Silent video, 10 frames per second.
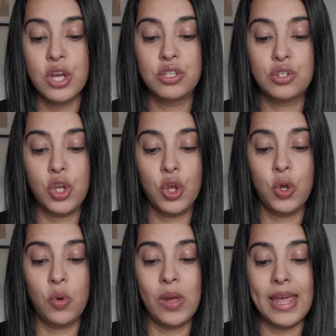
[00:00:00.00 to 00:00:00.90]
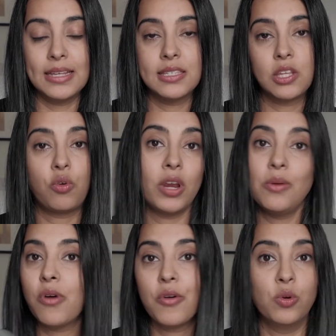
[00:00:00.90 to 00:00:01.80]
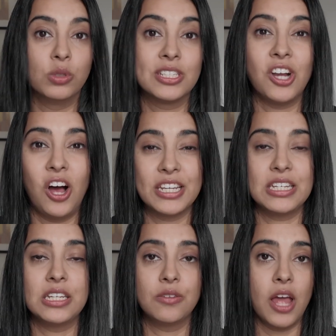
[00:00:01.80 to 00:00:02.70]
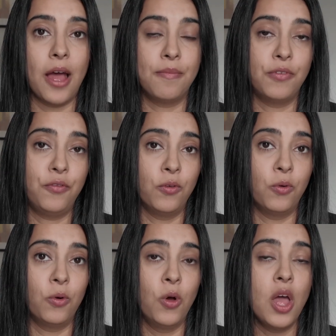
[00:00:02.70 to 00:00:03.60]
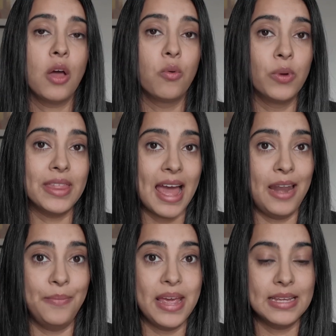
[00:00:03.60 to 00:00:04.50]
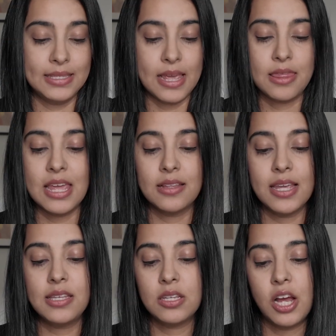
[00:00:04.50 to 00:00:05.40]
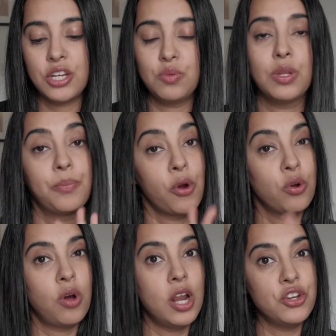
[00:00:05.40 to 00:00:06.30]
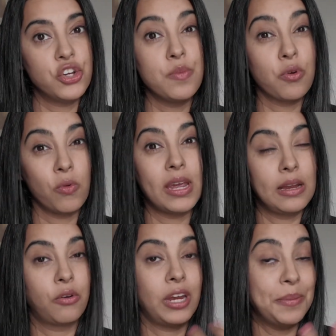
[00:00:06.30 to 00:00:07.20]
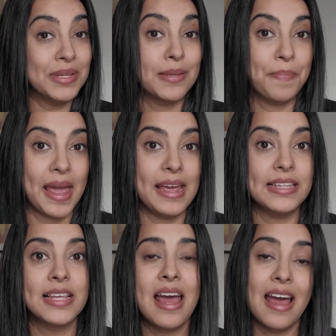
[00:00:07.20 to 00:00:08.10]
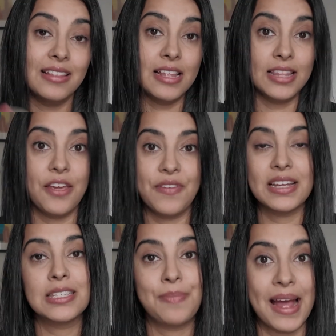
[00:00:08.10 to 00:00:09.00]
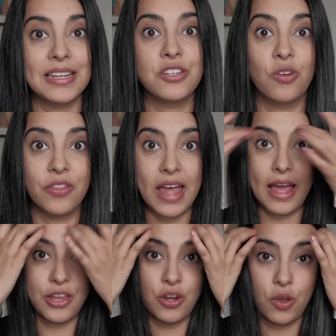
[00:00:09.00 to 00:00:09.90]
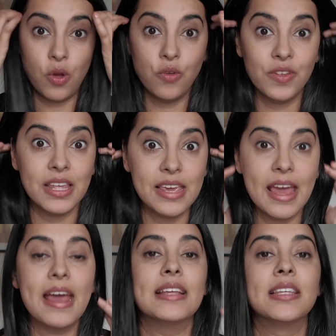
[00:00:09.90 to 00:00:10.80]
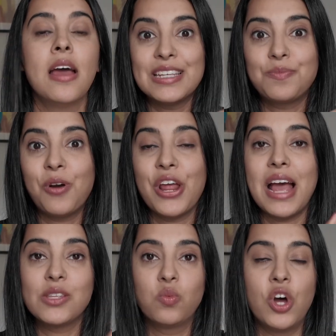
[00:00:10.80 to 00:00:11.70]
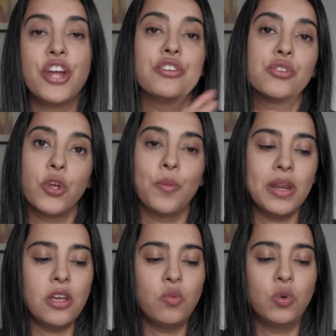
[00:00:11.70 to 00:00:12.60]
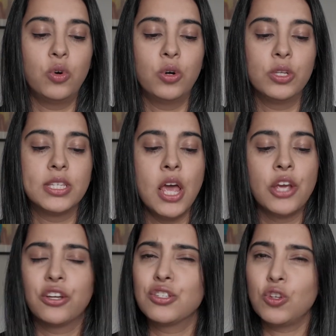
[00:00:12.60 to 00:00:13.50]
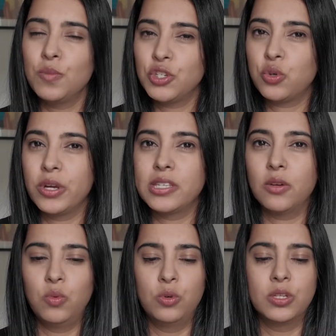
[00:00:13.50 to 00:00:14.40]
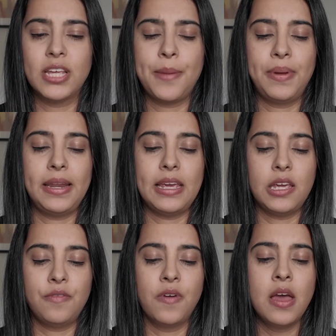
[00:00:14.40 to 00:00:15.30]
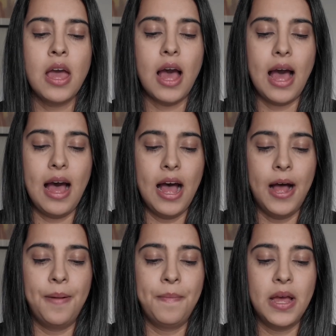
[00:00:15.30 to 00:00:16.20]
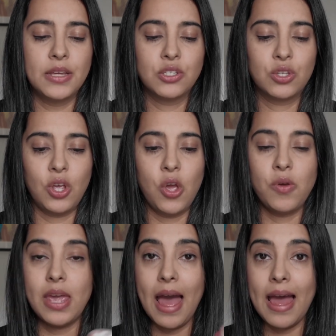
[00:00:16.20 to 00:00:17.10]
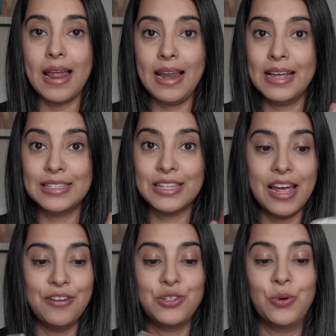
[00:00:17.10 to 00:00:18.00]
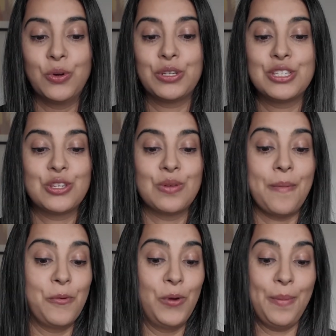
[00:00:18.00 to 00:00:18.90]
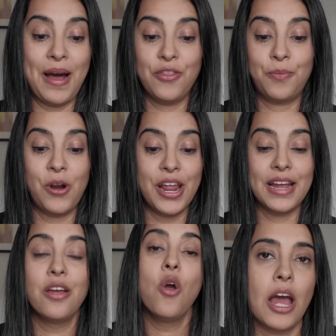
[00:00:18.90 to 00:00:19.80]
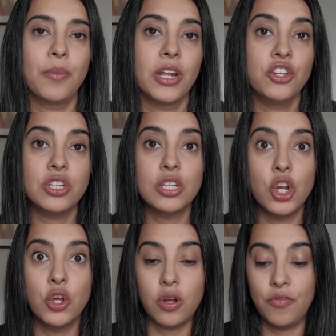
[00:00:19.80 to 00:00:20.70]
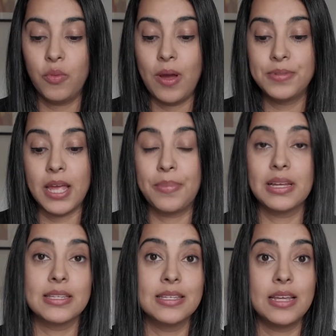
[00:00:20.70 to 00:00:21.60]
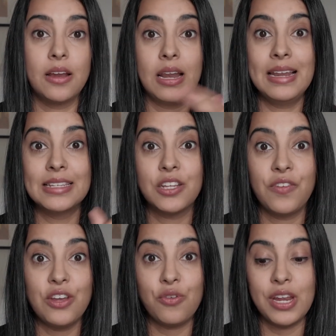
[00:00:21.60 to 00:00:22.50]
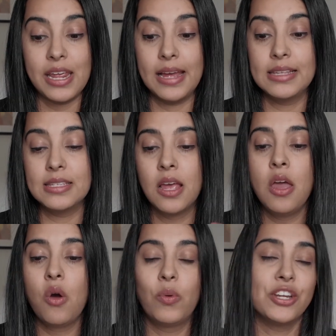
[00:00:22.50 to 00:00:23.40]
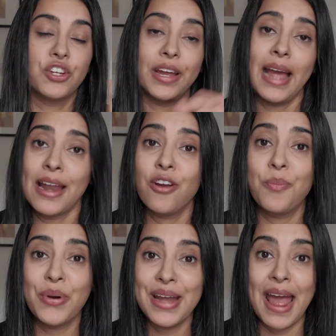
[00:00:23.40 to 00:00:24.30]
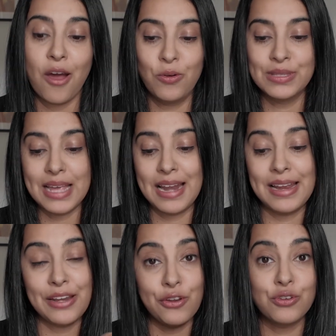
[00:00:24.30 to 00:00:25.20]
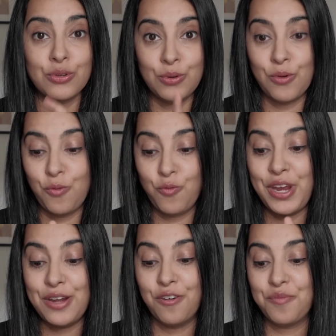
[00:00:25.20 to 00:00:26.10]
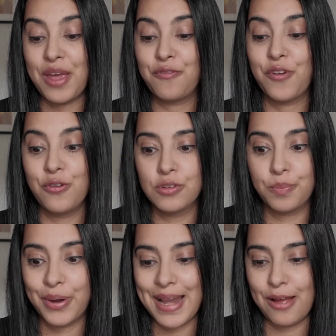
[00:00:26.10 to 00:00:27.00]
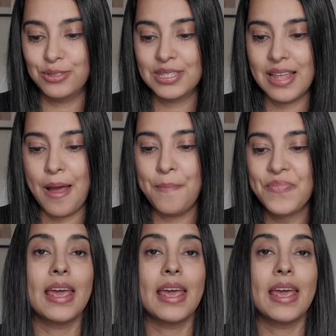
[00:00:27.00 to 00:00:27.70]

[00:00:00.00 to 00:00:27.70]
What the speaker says: So it's the cream where it all started with Elemis. I think they started with the Pro-Collagen Marine Cream as a base, and then they've expanded on that, over the years. This product has won so many awards, Consumer Choice Awards, I believe. So yeah, let's kind of talk all about the product. Now I'm gonna just look on the website because there's a list of ingredients which I cannot pronounce and I need to read off my phone to pronounce them.